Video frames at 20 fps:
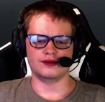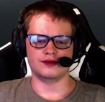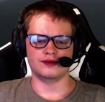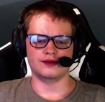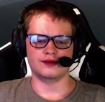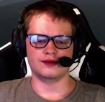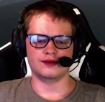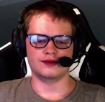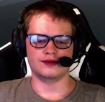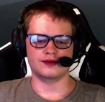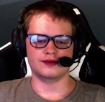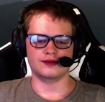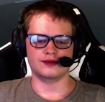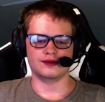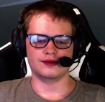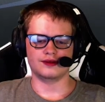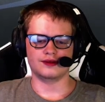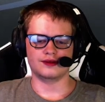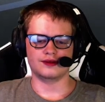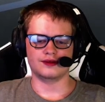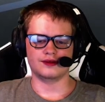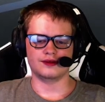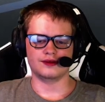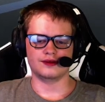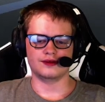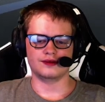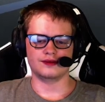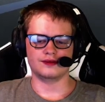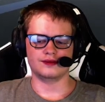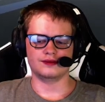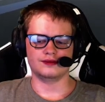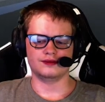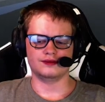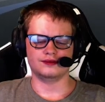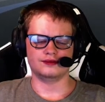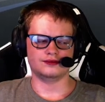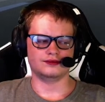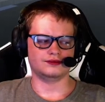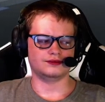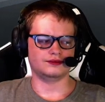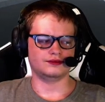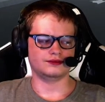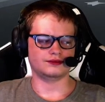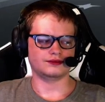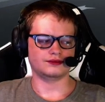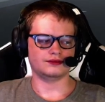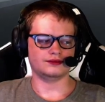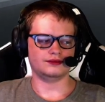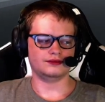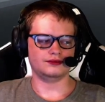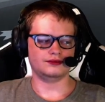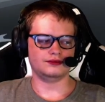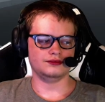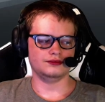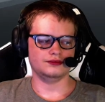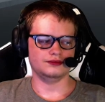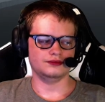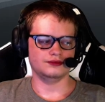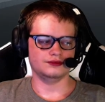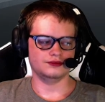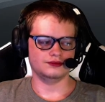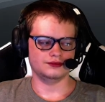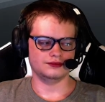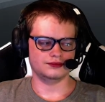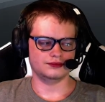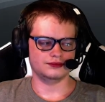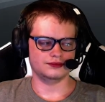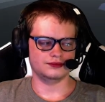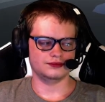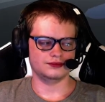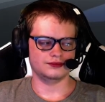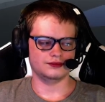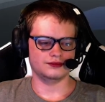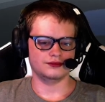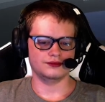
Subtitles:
(no one is talking)